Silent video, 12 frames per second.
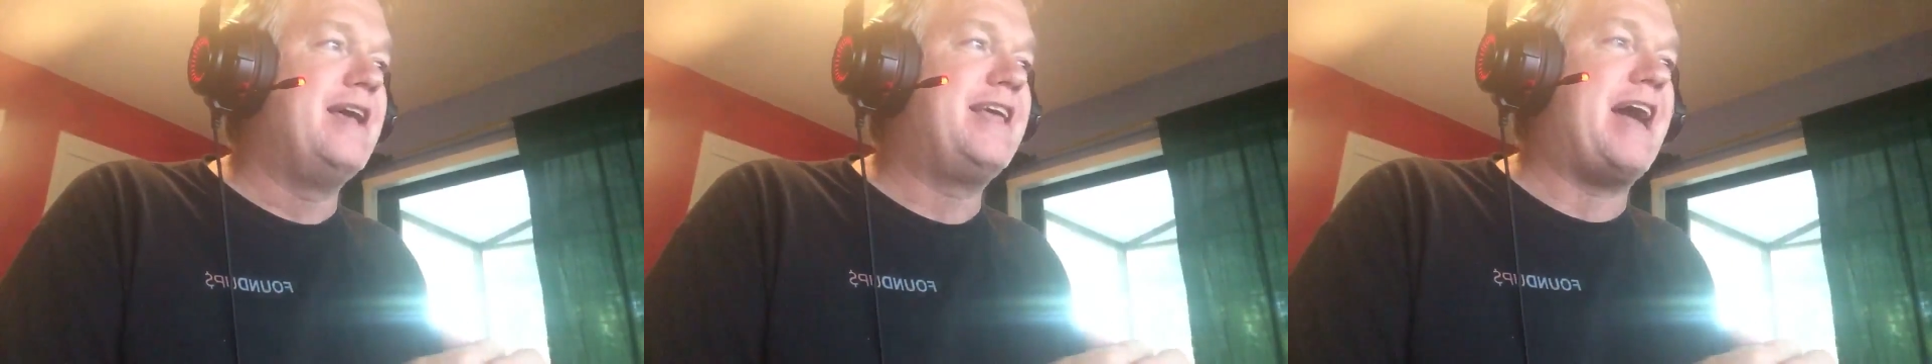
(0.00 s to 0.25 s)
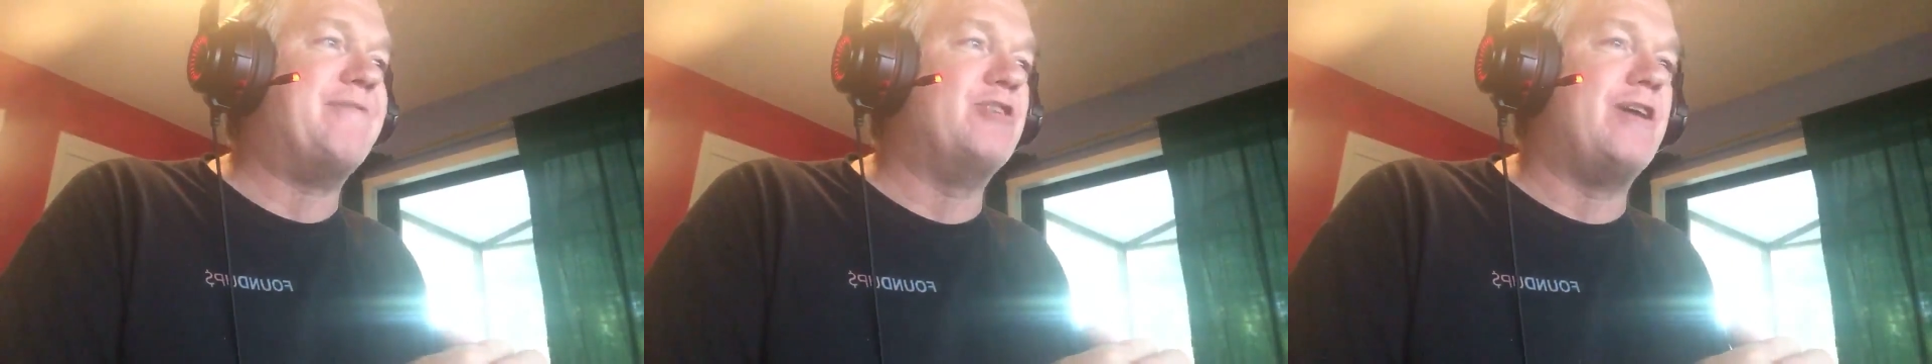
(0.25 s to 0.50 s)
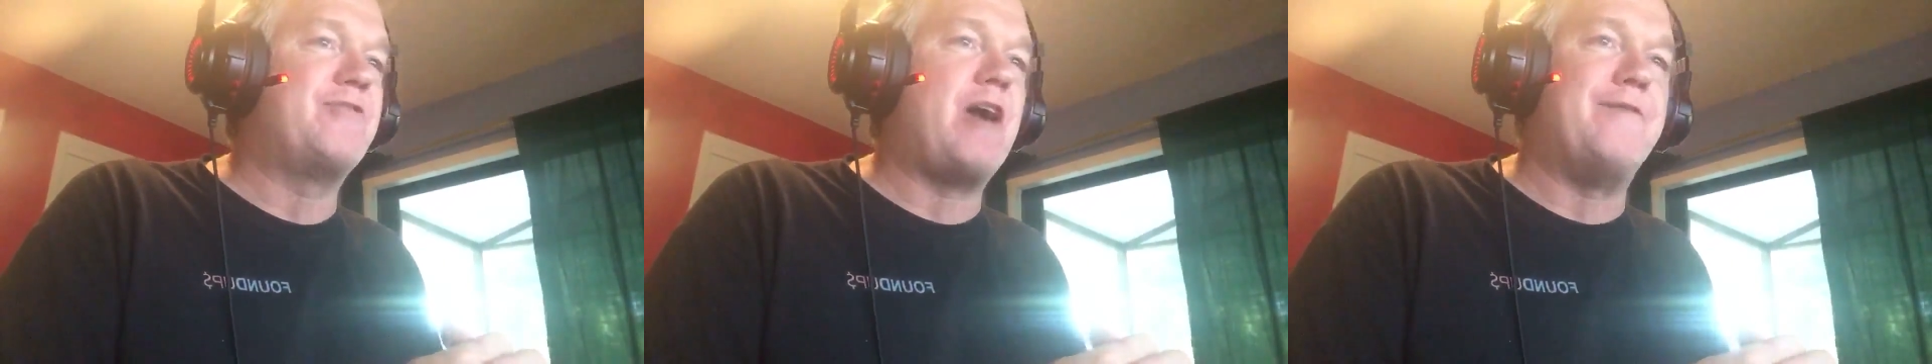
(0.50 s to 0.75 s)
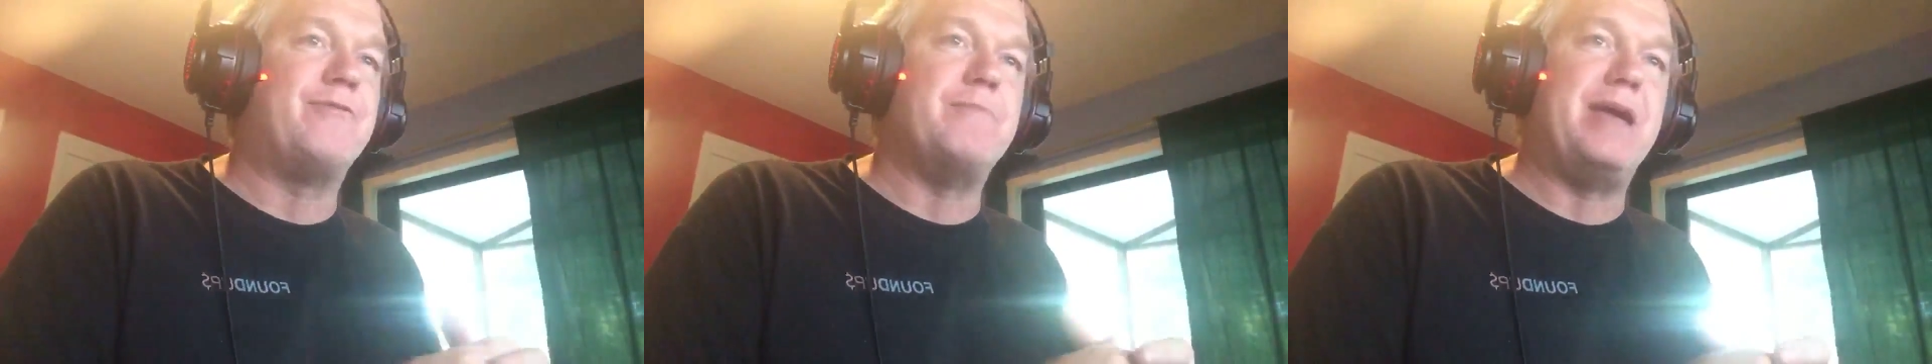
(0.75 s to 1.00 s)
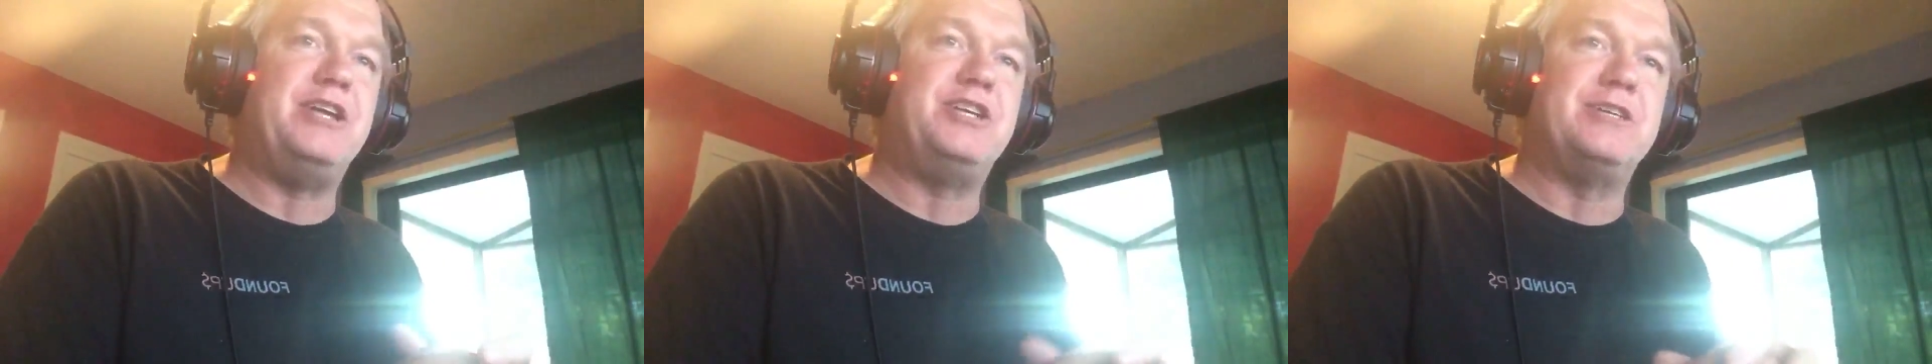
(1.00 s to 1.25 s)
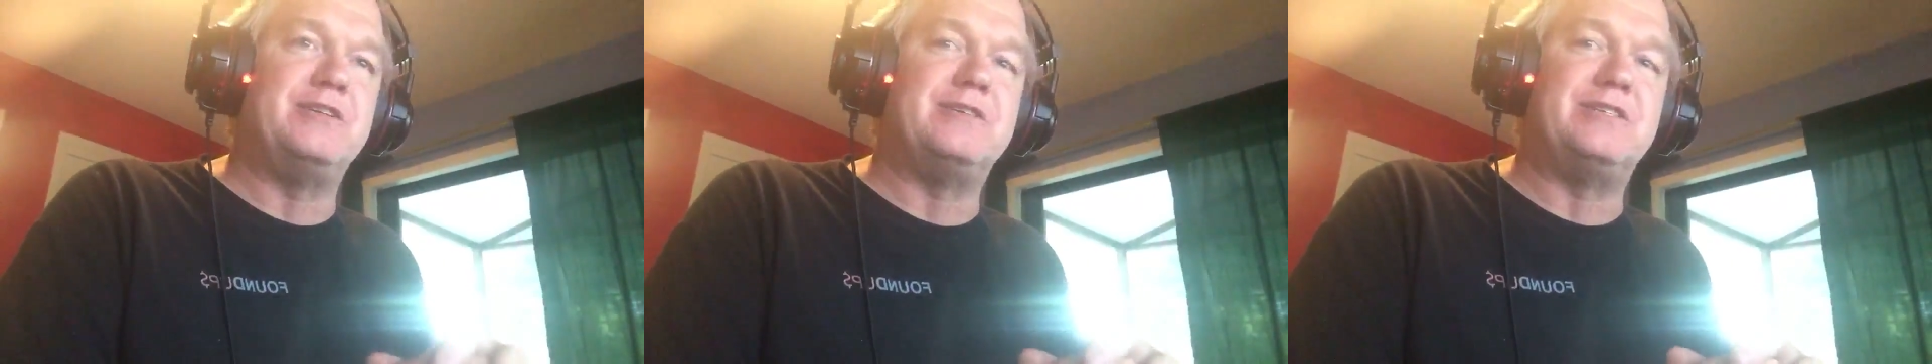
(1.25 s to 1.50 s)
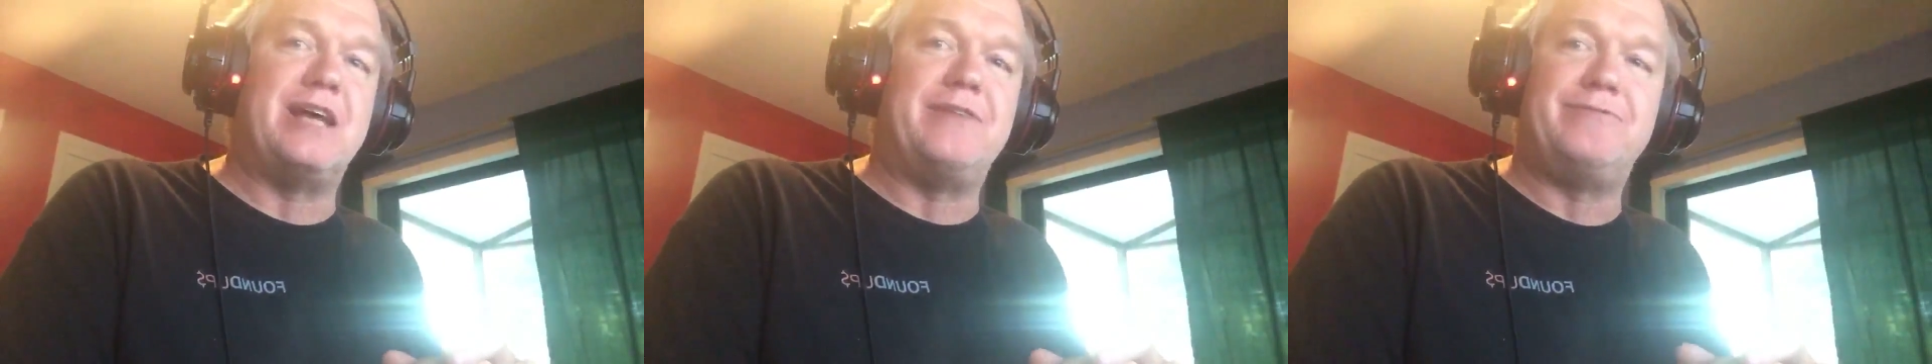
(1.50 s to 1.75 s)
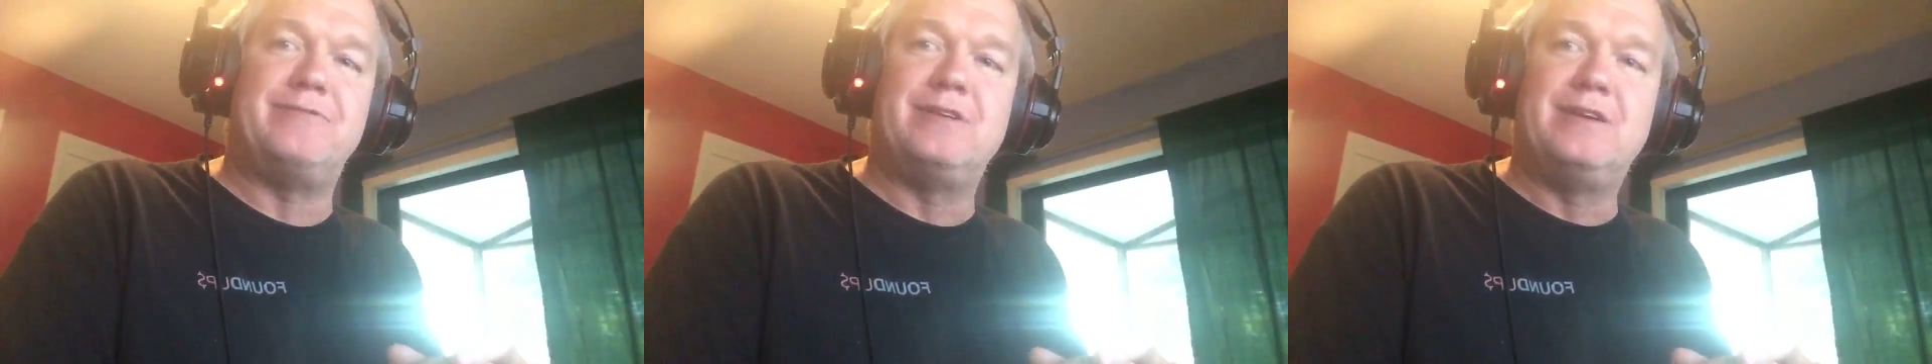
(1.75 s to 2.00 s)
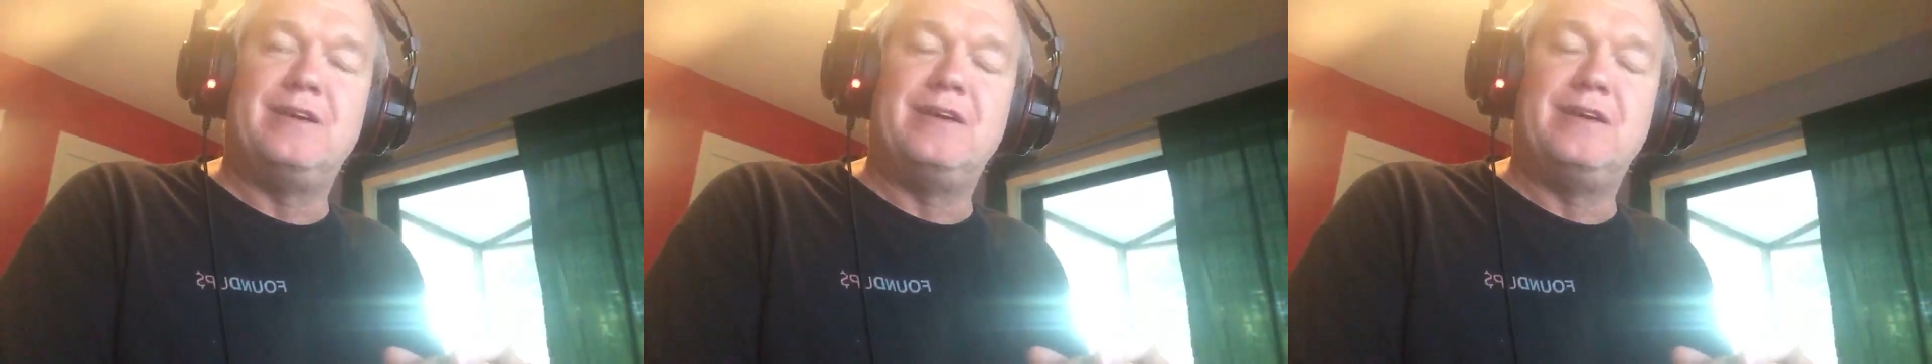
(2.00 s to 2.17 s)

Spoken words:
Kavanaugh confirmation stuff.